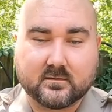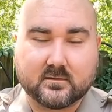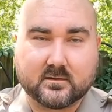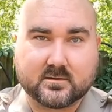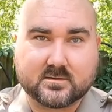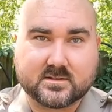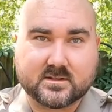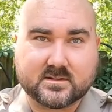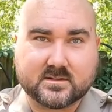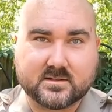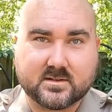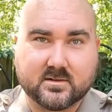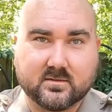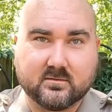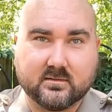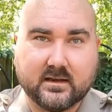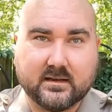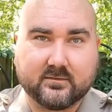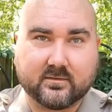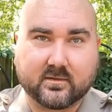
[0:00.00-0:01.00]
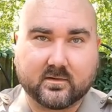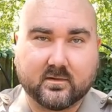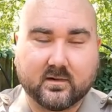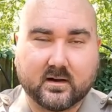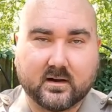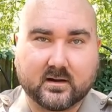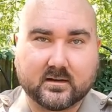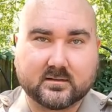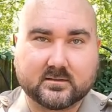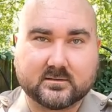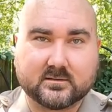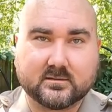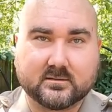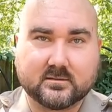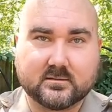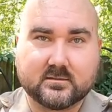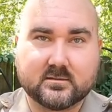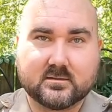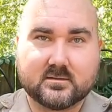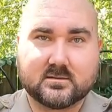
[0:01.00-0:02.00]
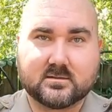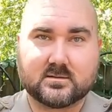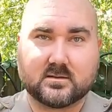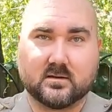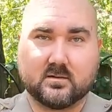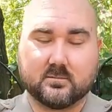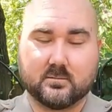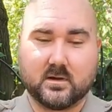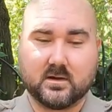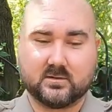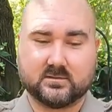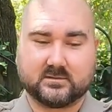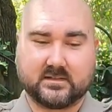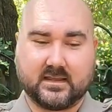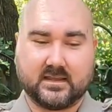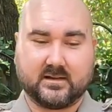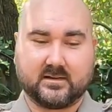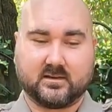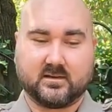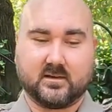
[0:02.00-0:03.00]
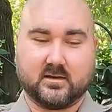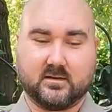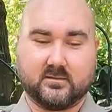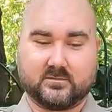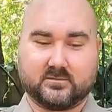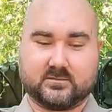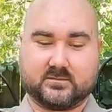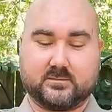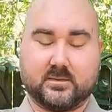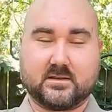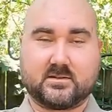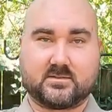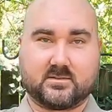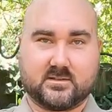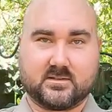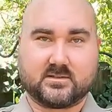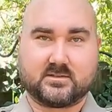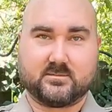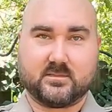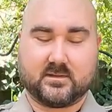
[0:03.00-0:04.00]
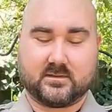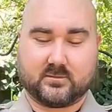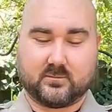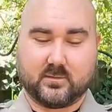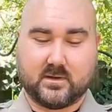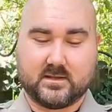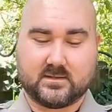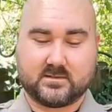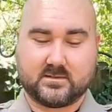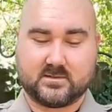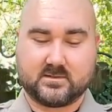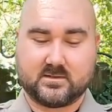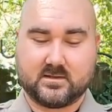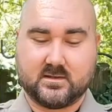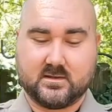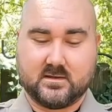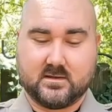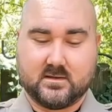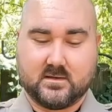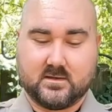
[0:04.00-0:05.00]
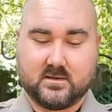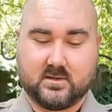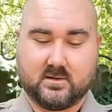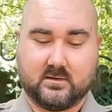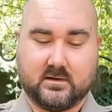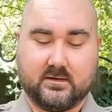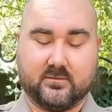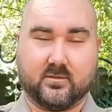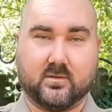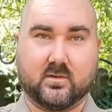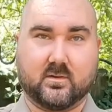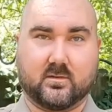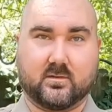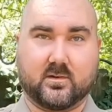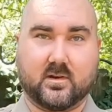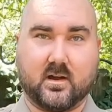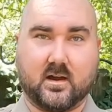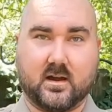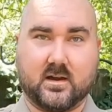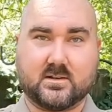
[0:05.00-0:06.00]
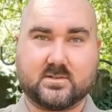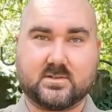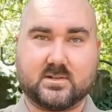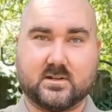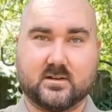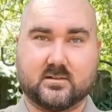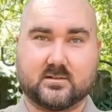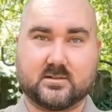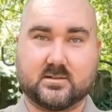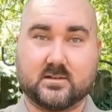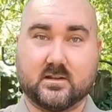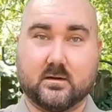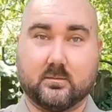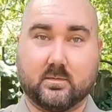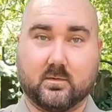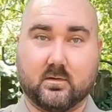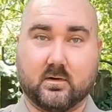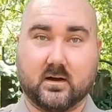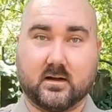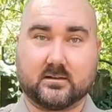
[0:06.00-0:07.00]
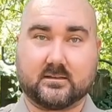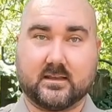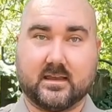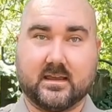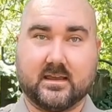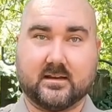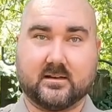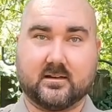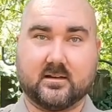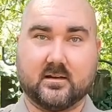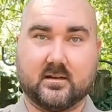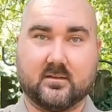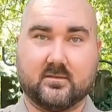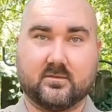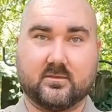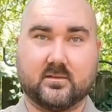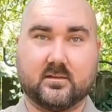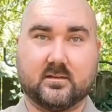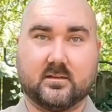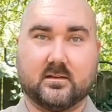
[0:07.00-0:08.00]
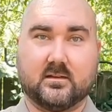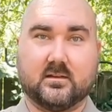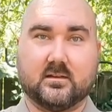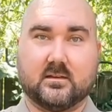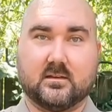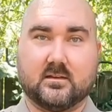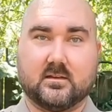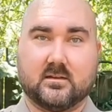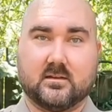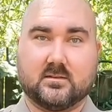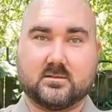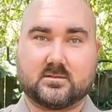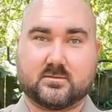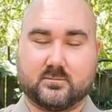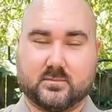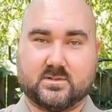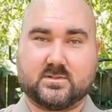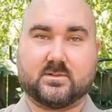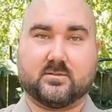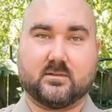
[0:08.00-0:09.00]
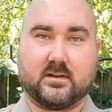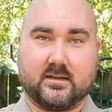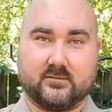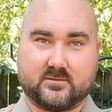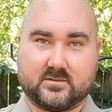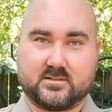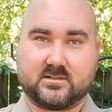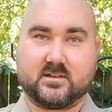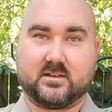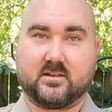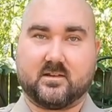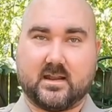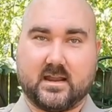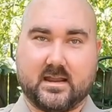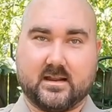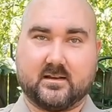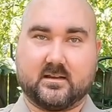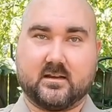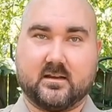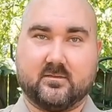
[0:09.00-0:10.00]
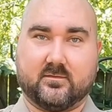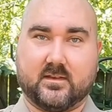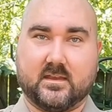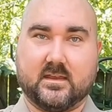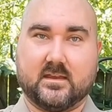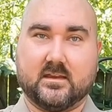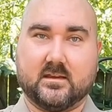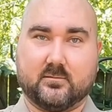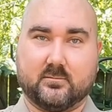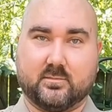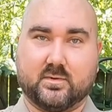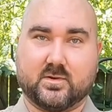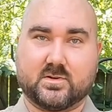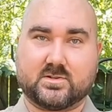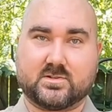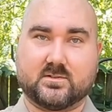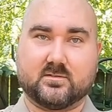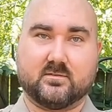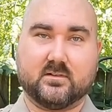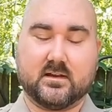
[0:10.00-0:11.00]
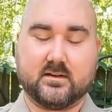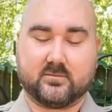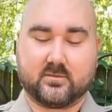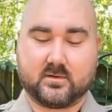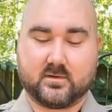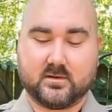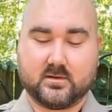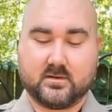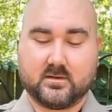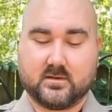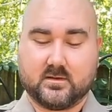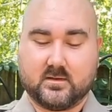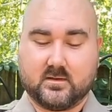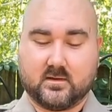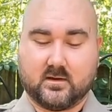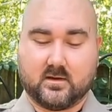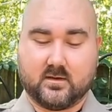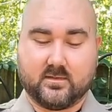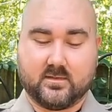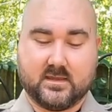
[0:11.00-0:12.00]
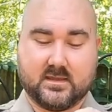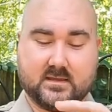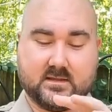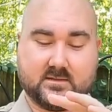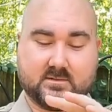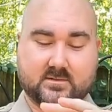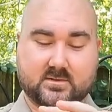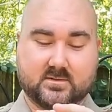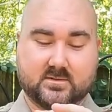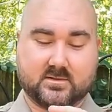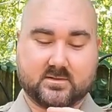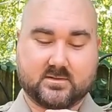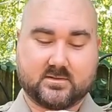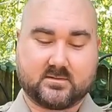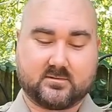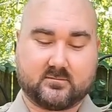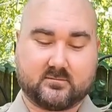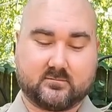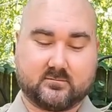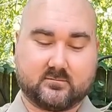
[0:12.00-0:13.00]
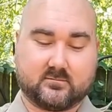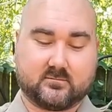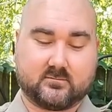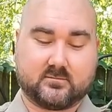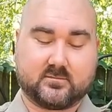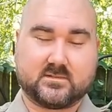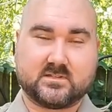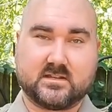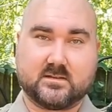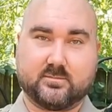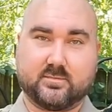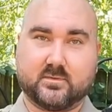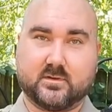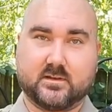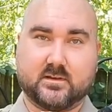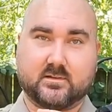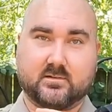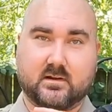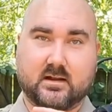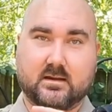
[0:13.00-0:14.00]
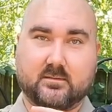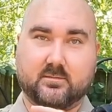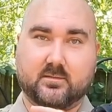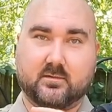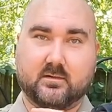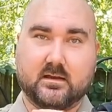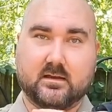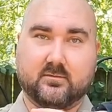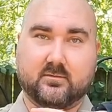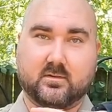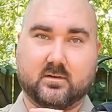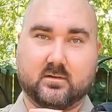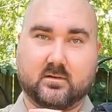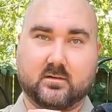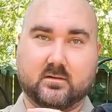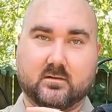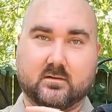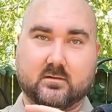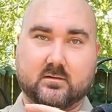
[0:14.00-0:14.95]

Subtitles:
there's these 2 lever locks. So in most handcuffs, especially the Smith & Wessons, you'll have a little notch here to double lock the handcuff, which you would have to stick your handcuff key in, push the lever. On these, you just simply grab the lever,